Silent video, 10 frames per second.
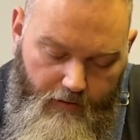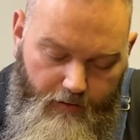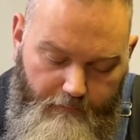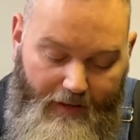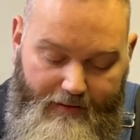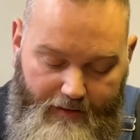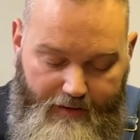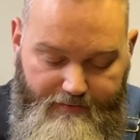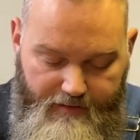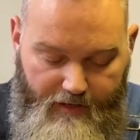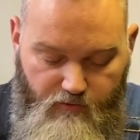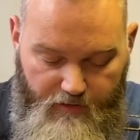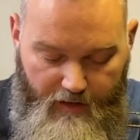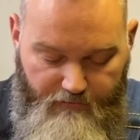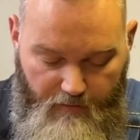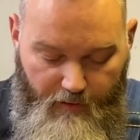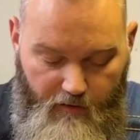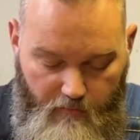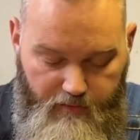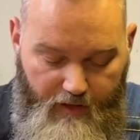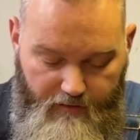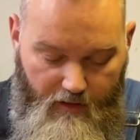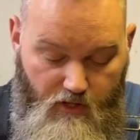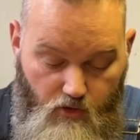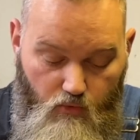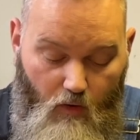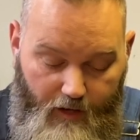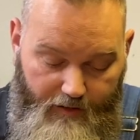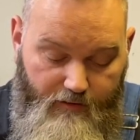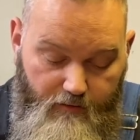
make contact with every part of the blade that you want it